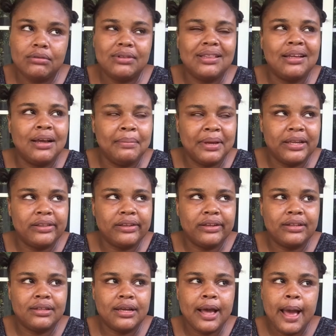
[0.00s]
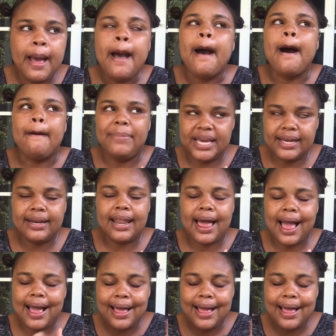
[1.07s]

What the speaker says: lie me I tell, a big lie.